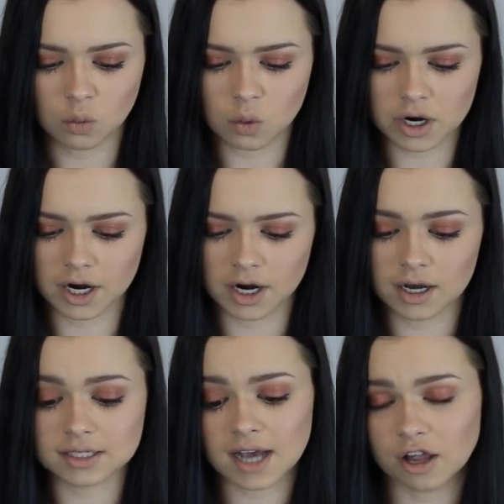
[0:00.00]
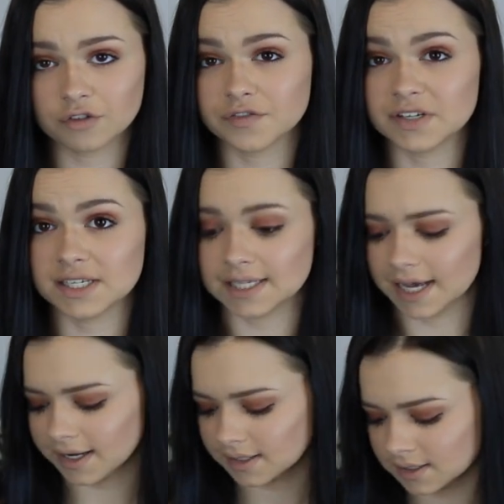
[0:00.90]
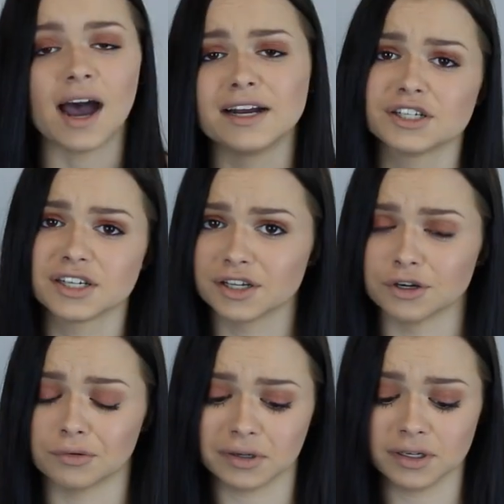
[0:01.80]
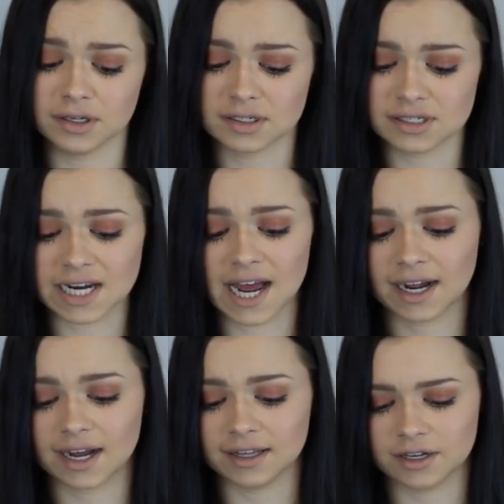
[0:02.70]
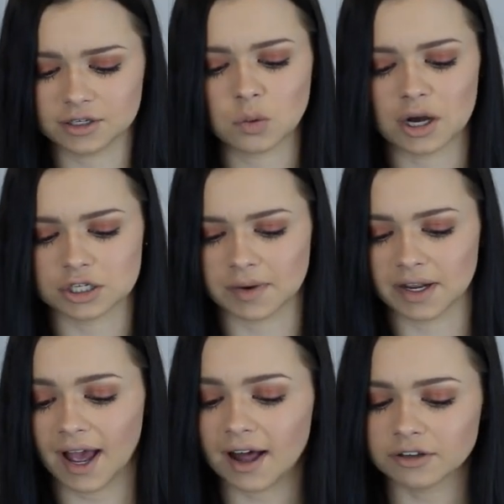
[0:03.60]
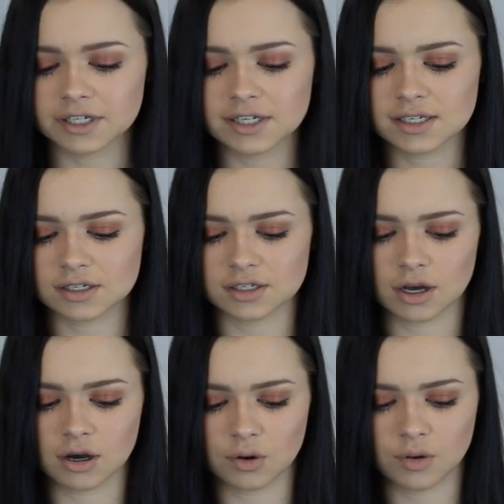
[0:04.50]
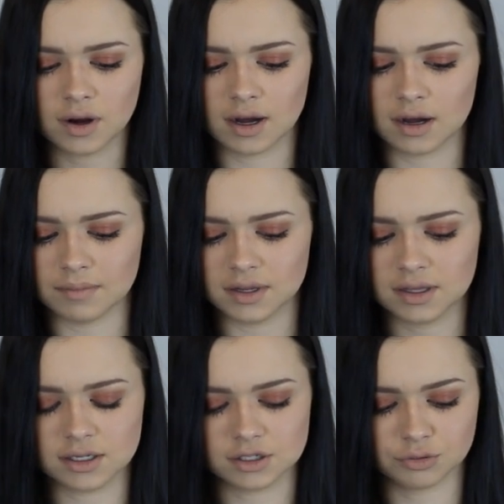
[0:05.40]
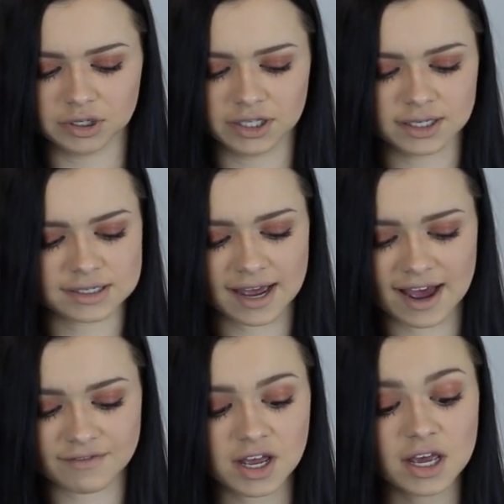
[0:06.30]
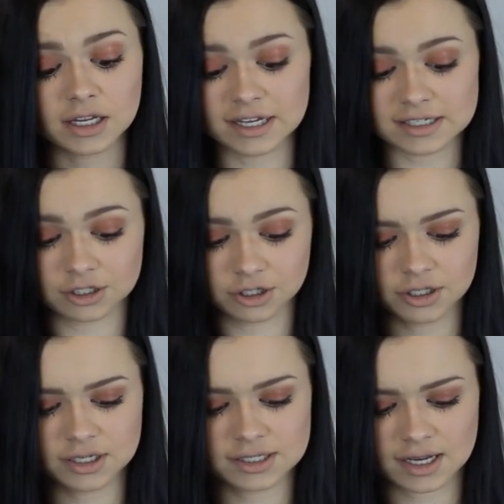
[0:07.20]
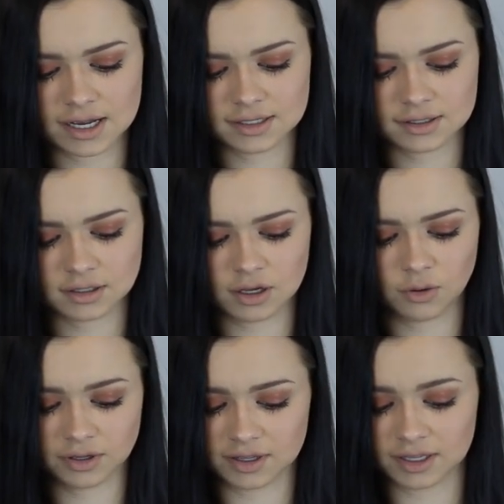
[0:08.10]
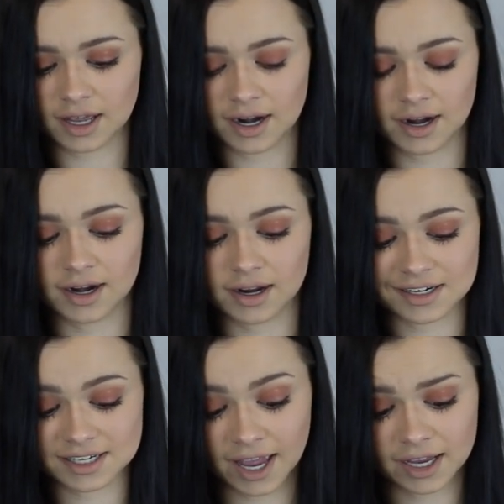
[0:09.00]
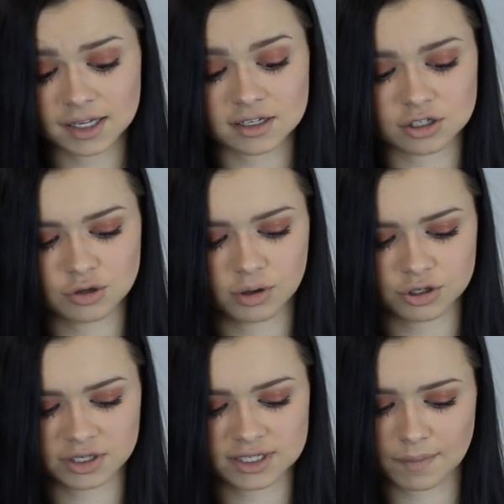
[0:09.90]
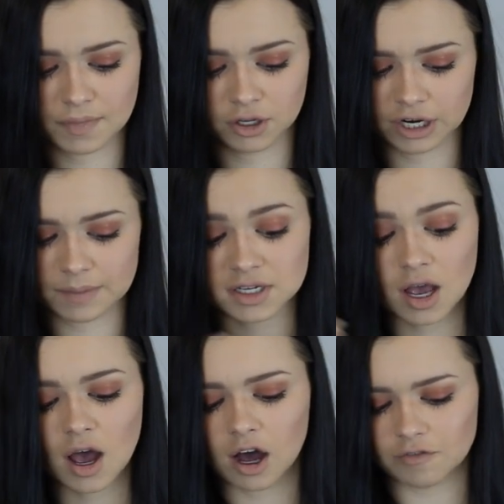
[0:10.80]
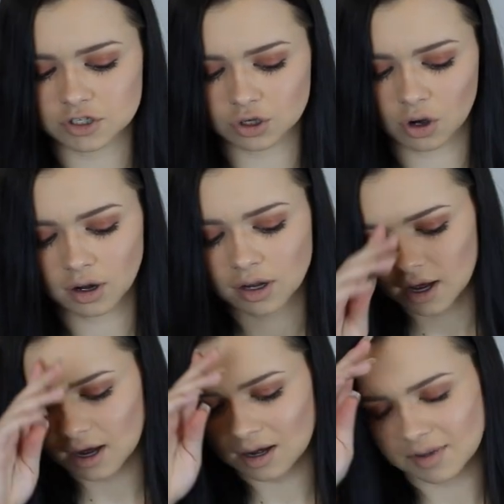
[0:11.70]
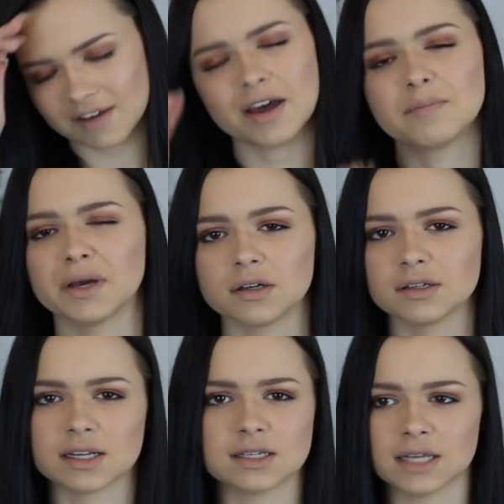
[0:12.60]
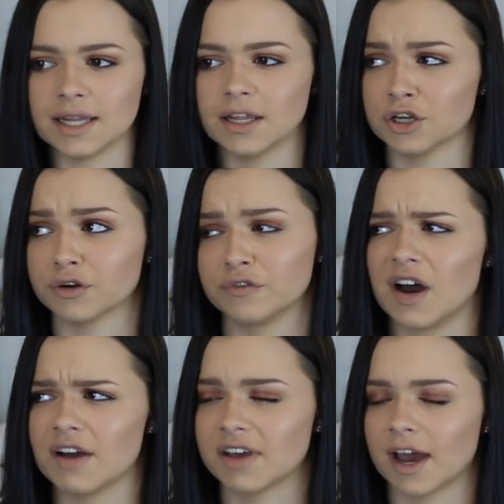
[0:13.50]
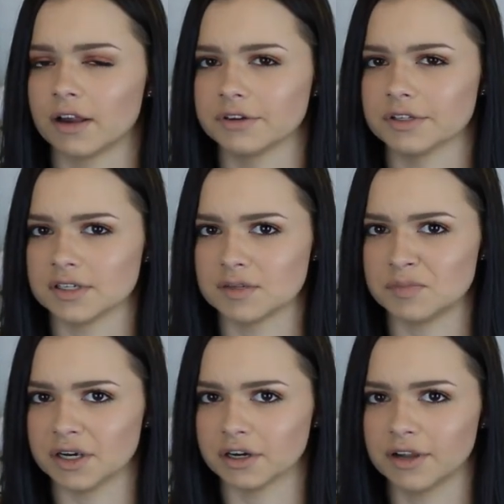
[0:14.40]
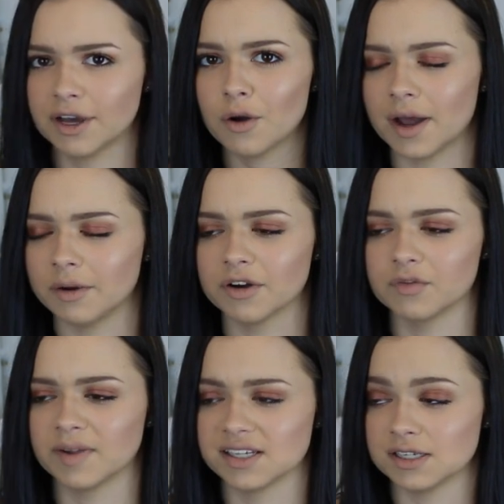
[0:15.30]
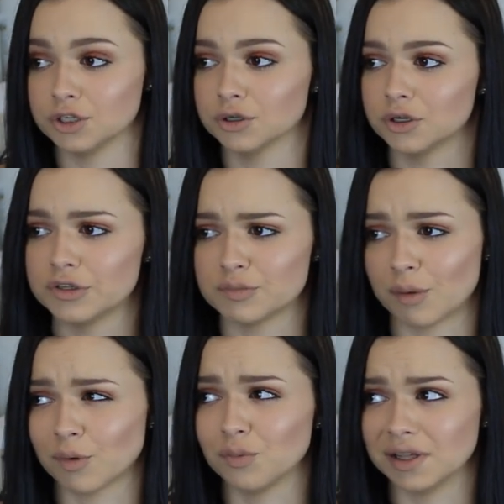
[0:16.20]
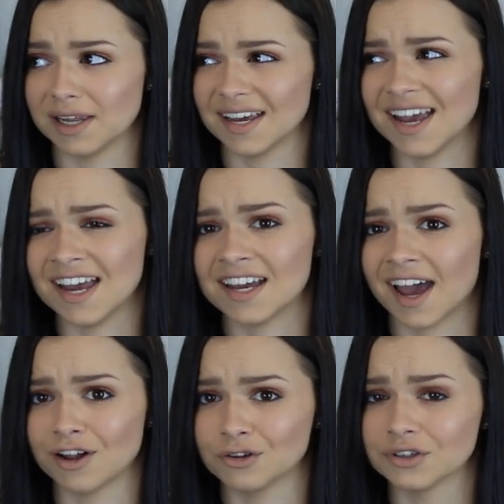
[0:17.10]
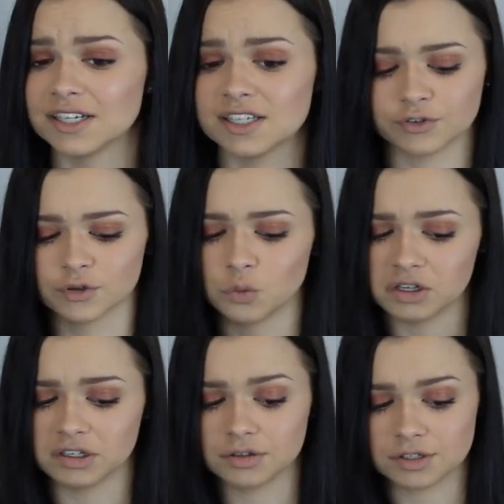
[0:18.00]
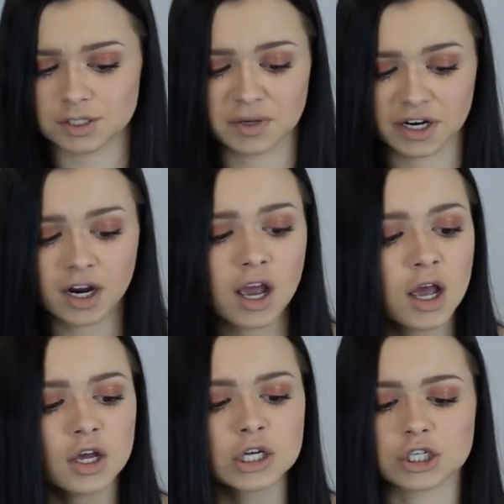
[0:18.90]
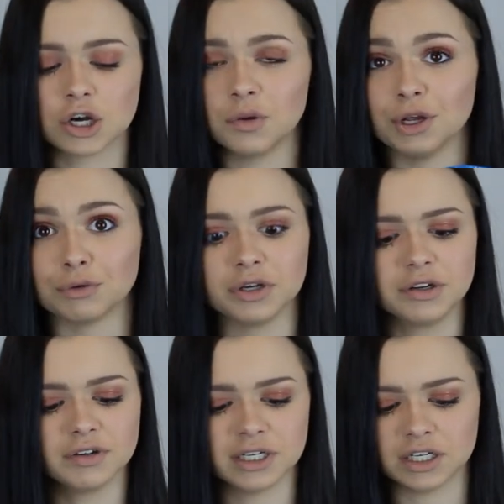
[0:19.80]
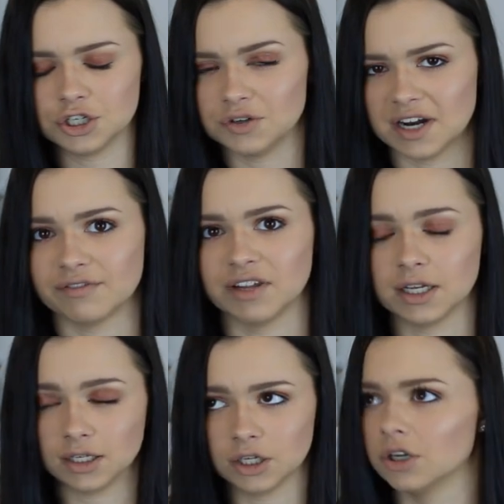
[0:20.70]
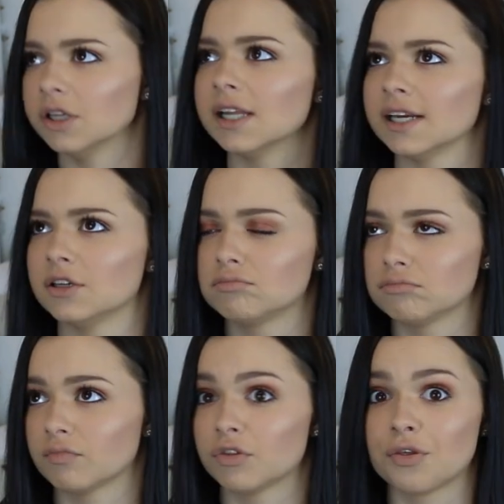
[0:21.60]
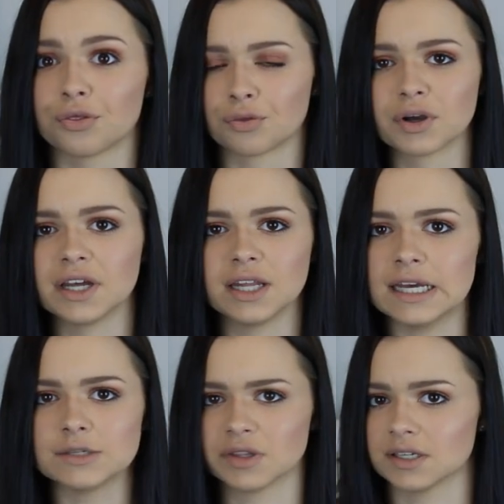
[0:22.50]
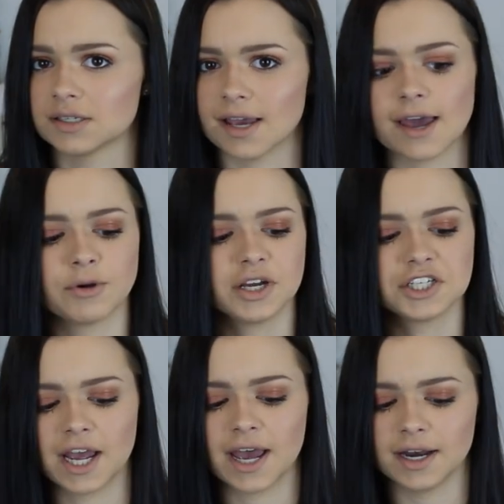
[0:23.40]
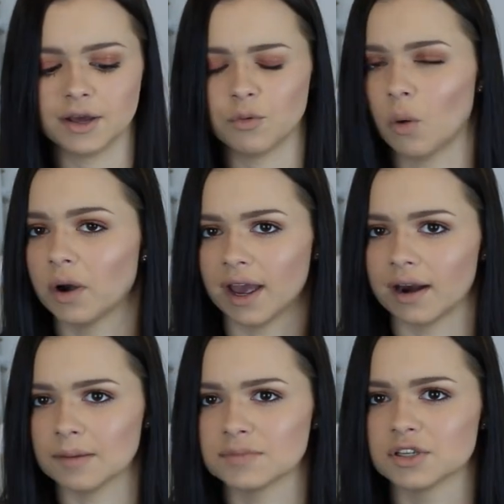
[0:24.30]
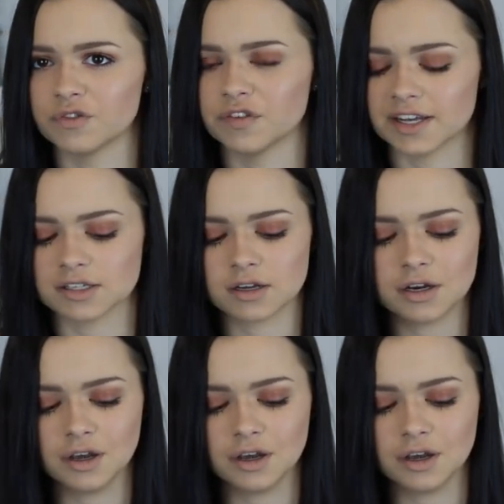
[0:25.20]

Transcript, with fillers: were a dollar fifty-six. I just think they're a really good snack. I like to watch my calories, so um, these are really good to have. This literally says the only thing that it contains is two hundred ten milligrams of salt. Um, I've had pickles that say that they're five calories a spear. They go anywhere from like zero to probably like eight calories for one little spear. So they're really, really good. You could have like literally like three of these with a sandwich and it won't add up so fast on